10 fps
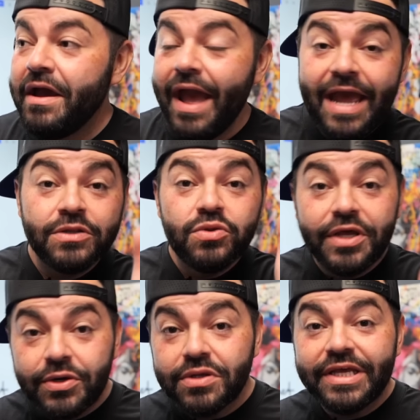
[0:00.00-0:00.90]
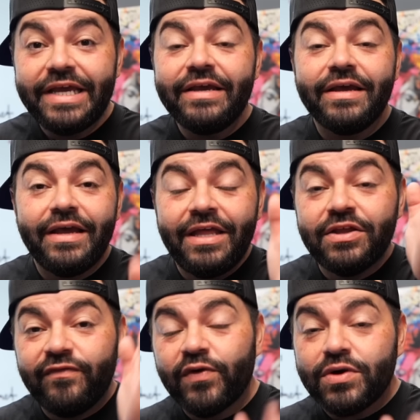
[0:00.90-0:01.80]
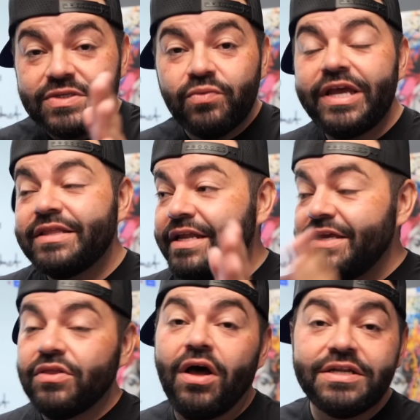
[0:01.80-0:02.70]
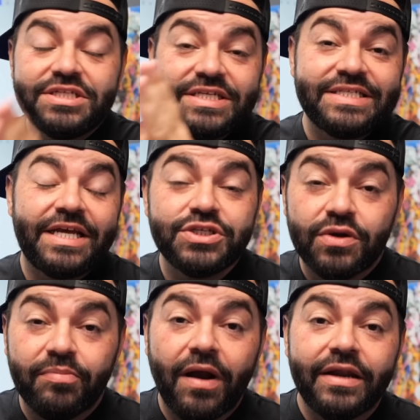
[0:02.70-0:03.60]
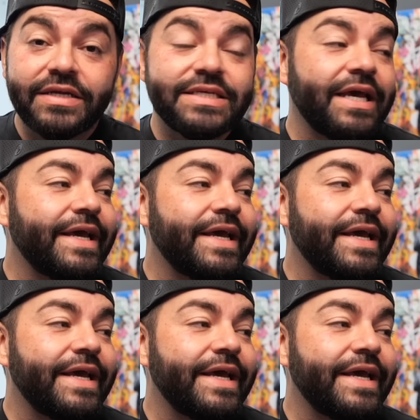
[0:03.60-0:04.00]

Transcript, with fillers: And literally in the first week that he launched his digital product,